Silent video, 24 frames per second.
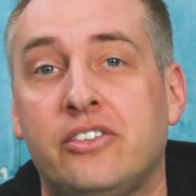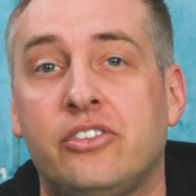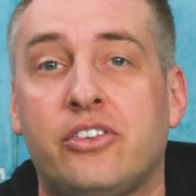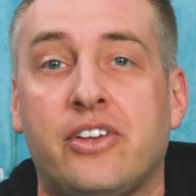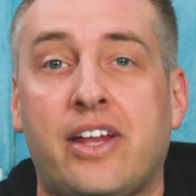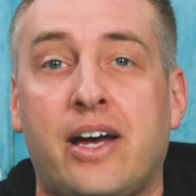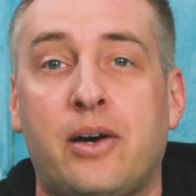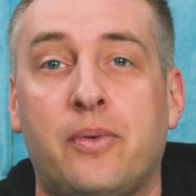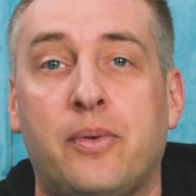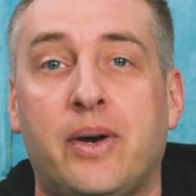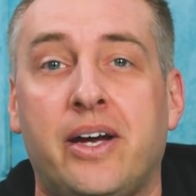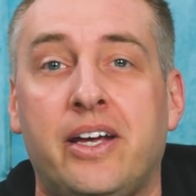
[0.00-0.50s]
So
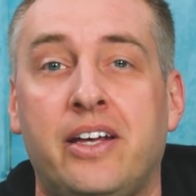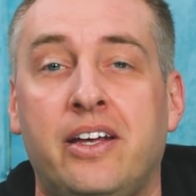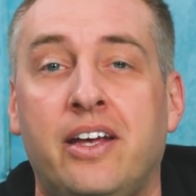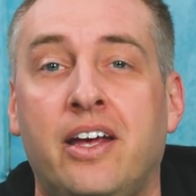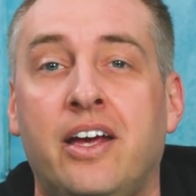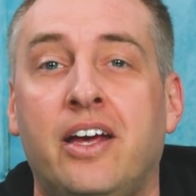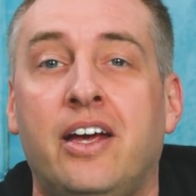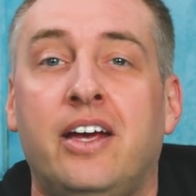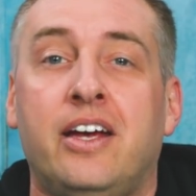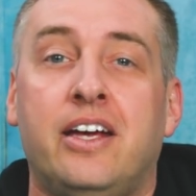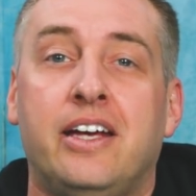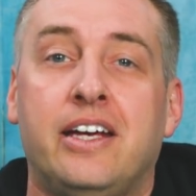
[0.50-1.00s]
that way
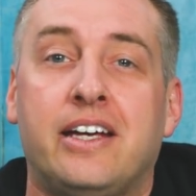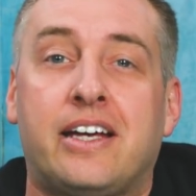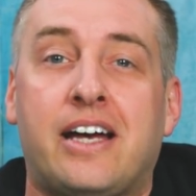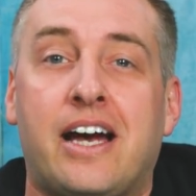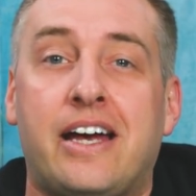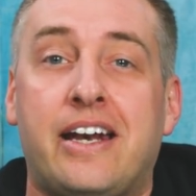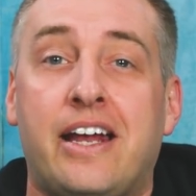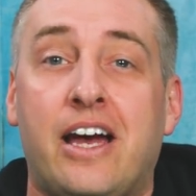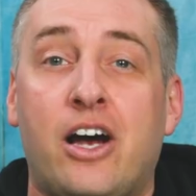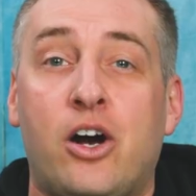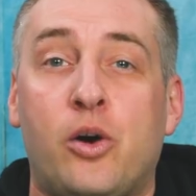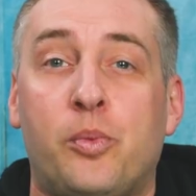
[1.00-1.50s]
it
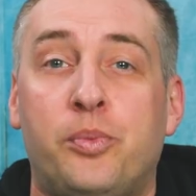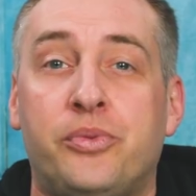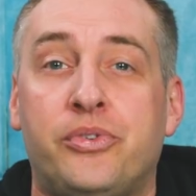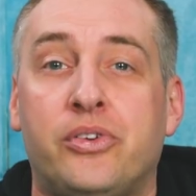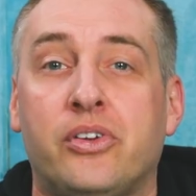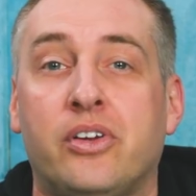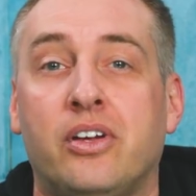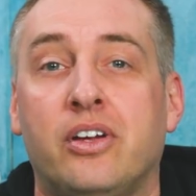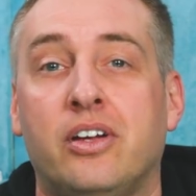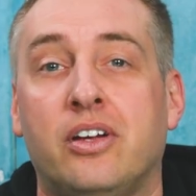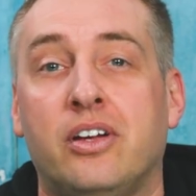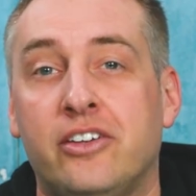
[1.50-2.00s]
kind of helps
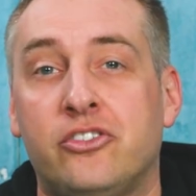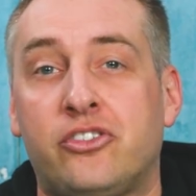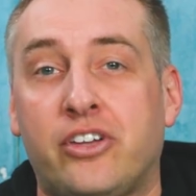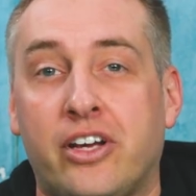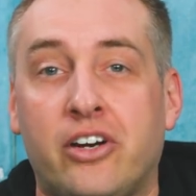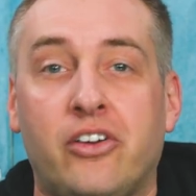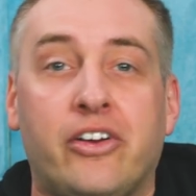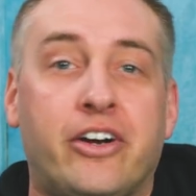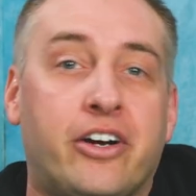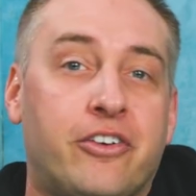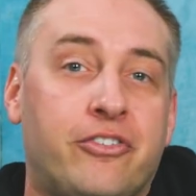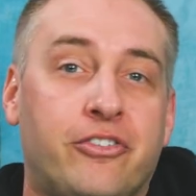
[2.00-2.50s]

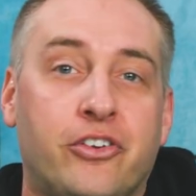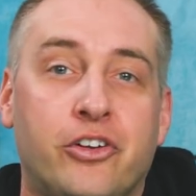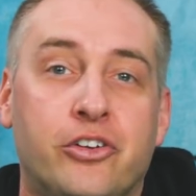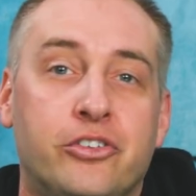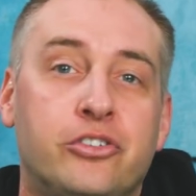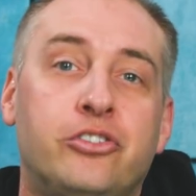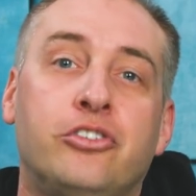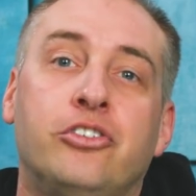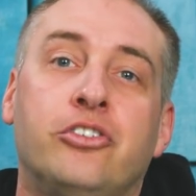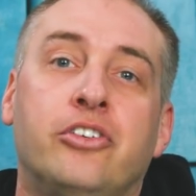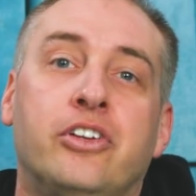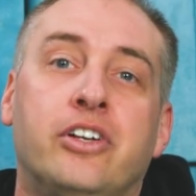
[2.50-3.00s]
channel
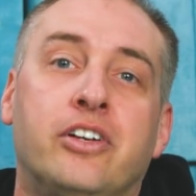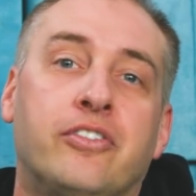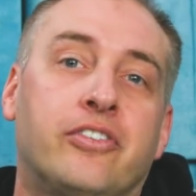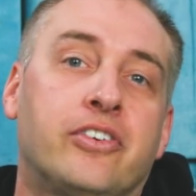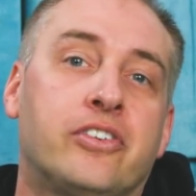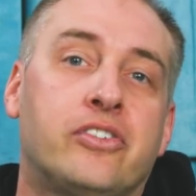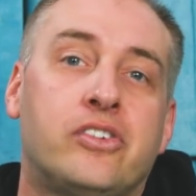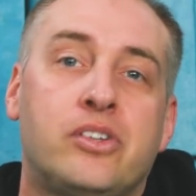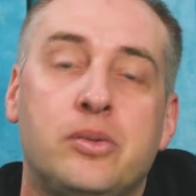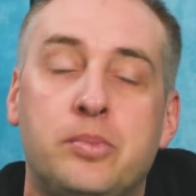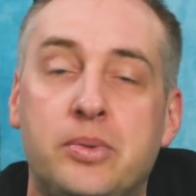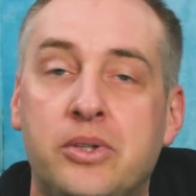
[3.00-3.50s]
airflow to the
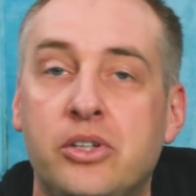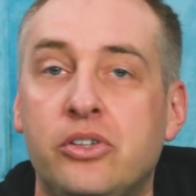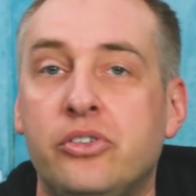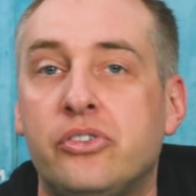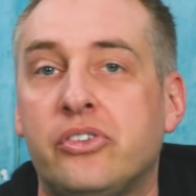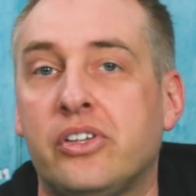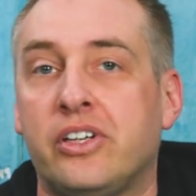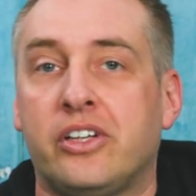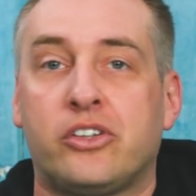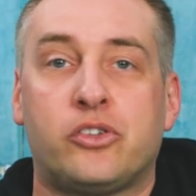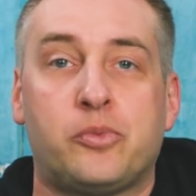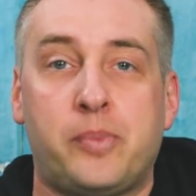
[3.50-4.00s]
different
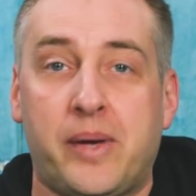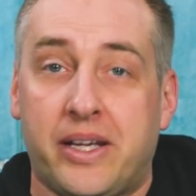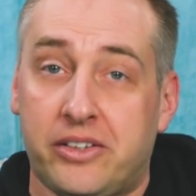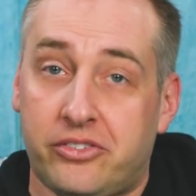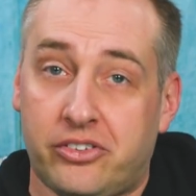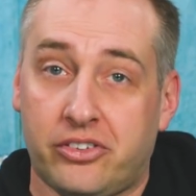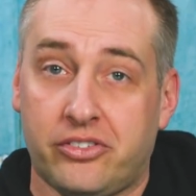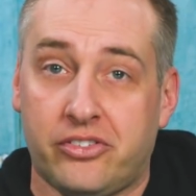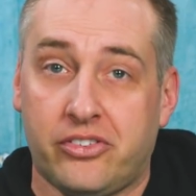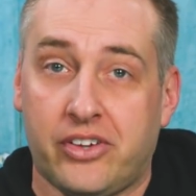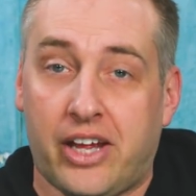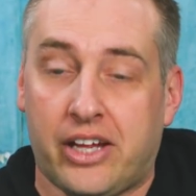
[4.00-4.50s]
CPUs and
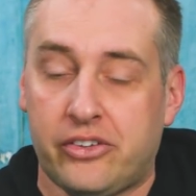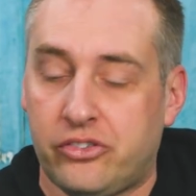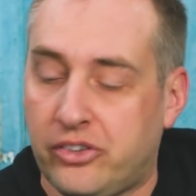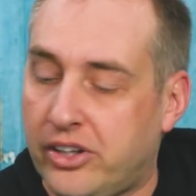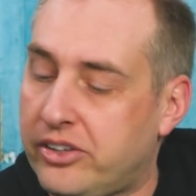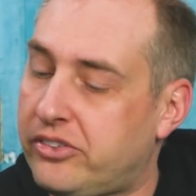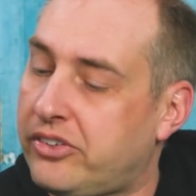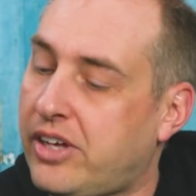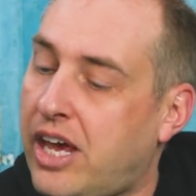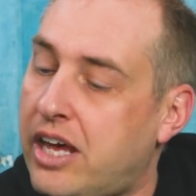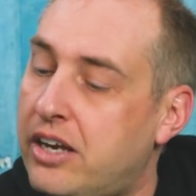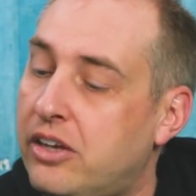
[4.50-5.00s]
expansion slots. So
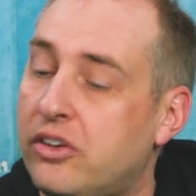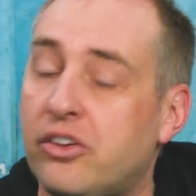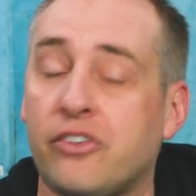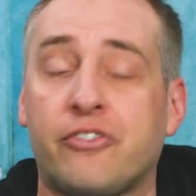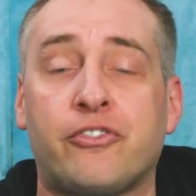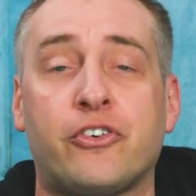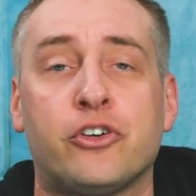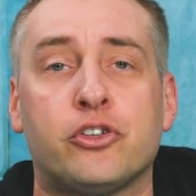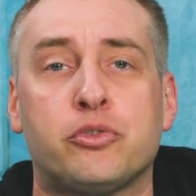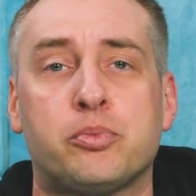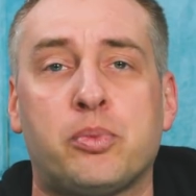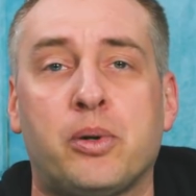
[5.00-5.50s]
that's kind of the
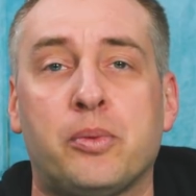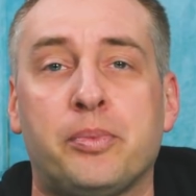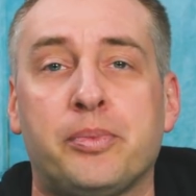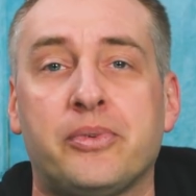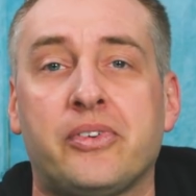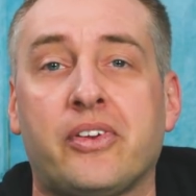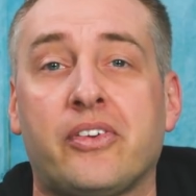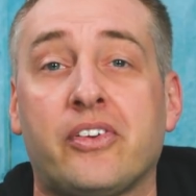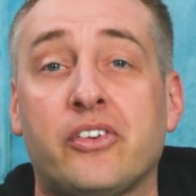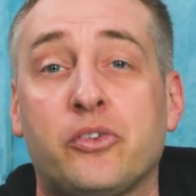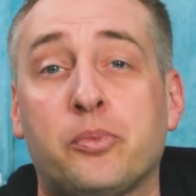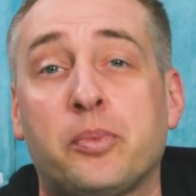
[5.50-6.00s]
first
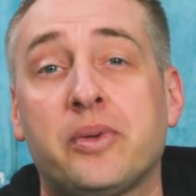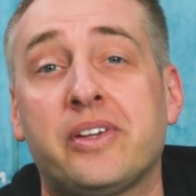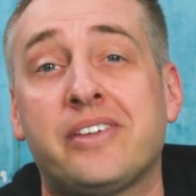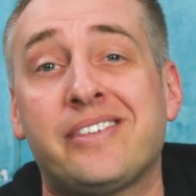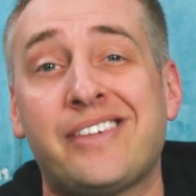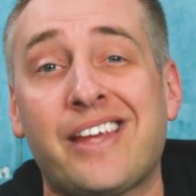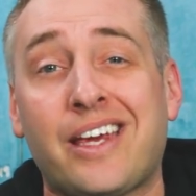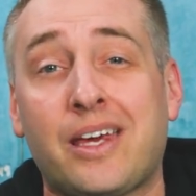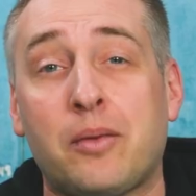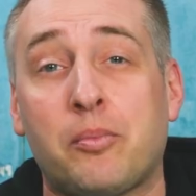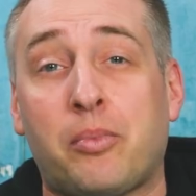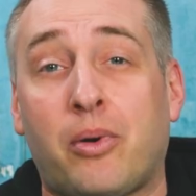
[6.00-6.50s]
purpose of this. But the
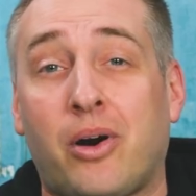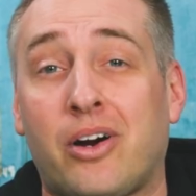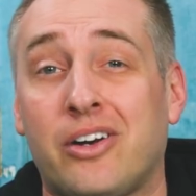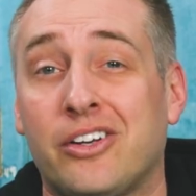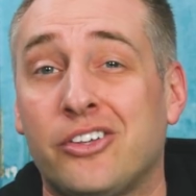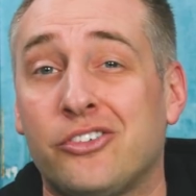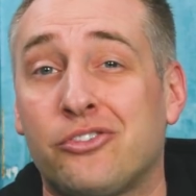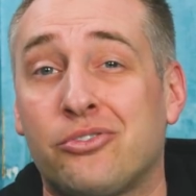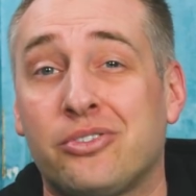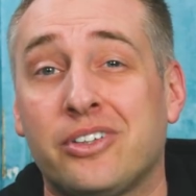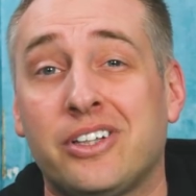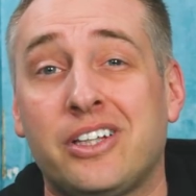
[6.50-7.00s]
second part
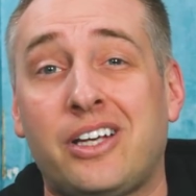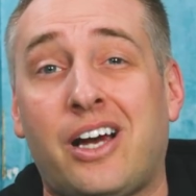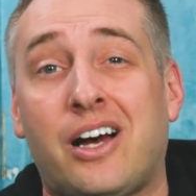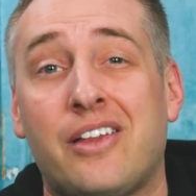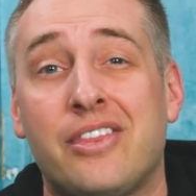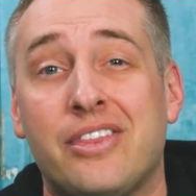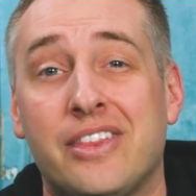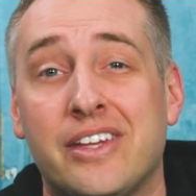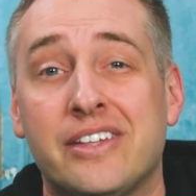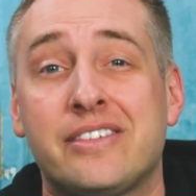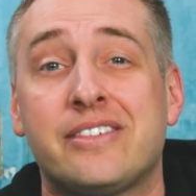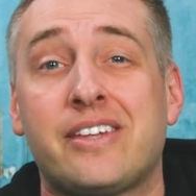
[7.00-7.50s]
is really
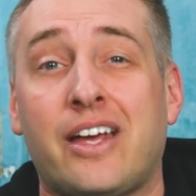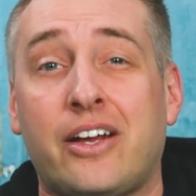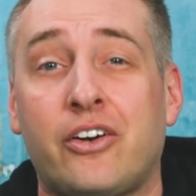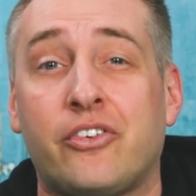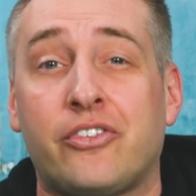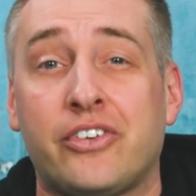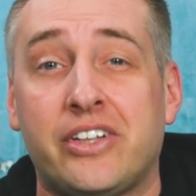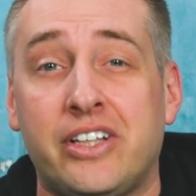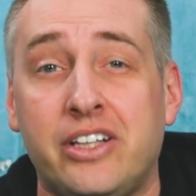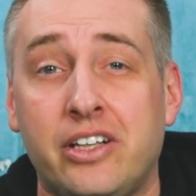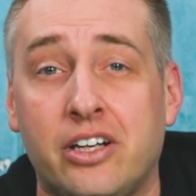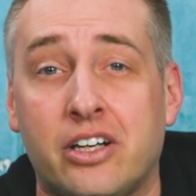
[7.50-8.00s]
on this side
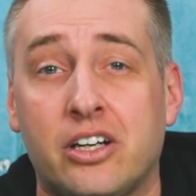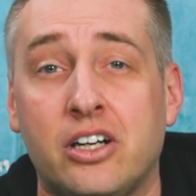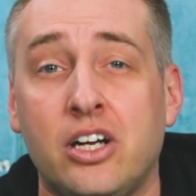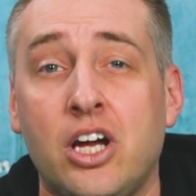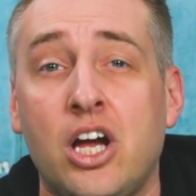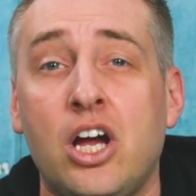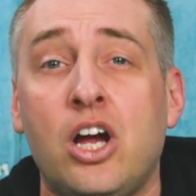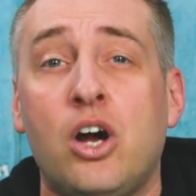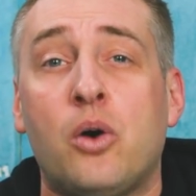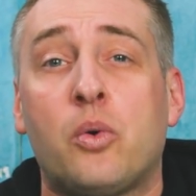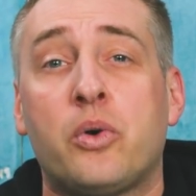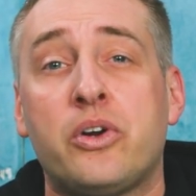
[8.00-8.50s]
over here,
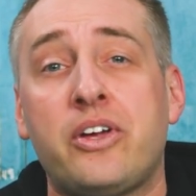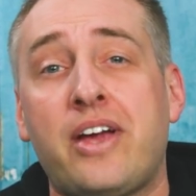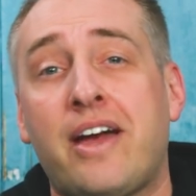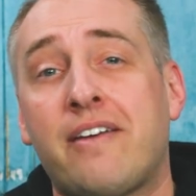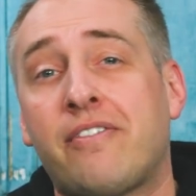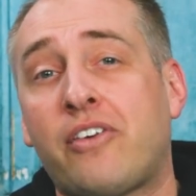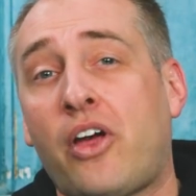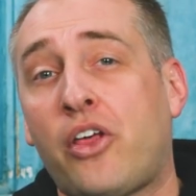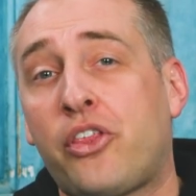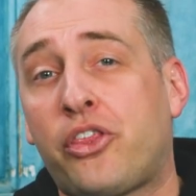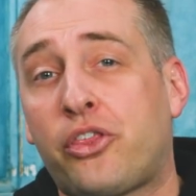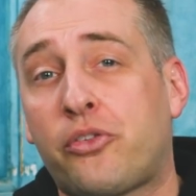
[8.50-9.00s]
where you
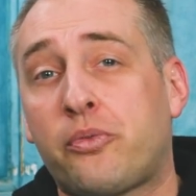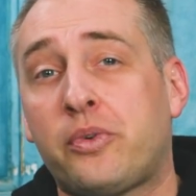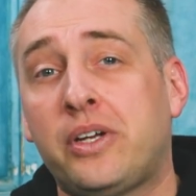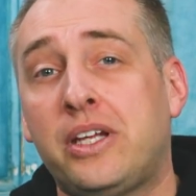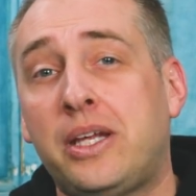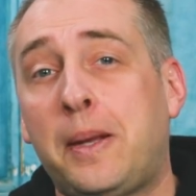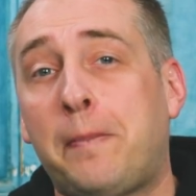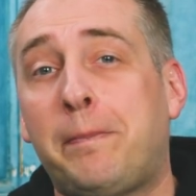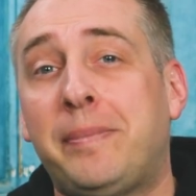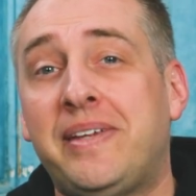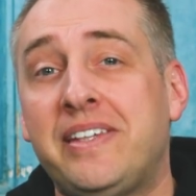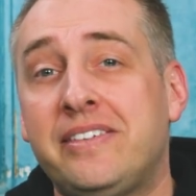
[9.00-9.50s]
have
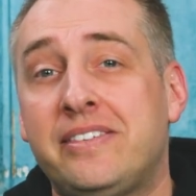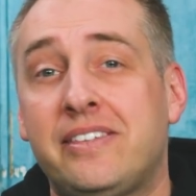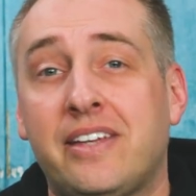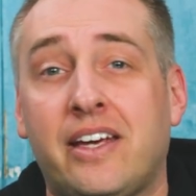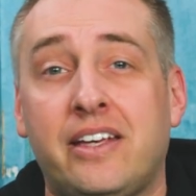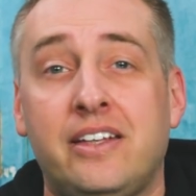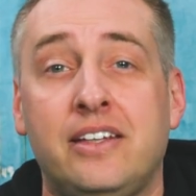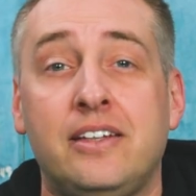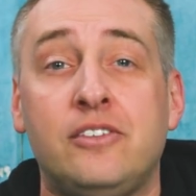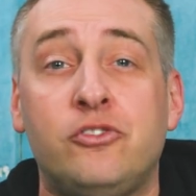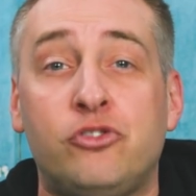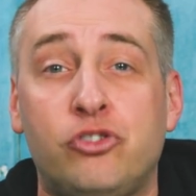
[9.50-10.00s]
three
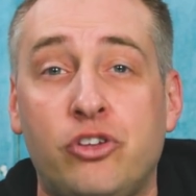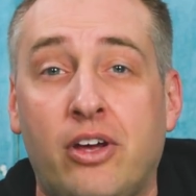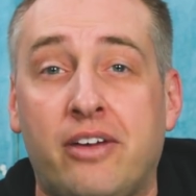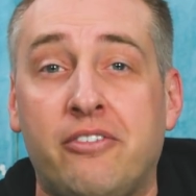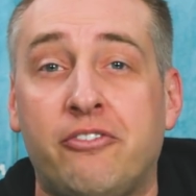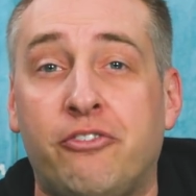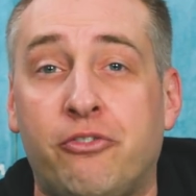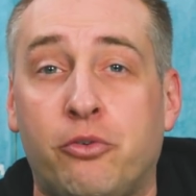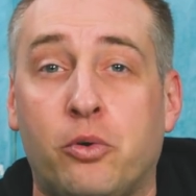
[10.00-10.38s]
PCIe Gen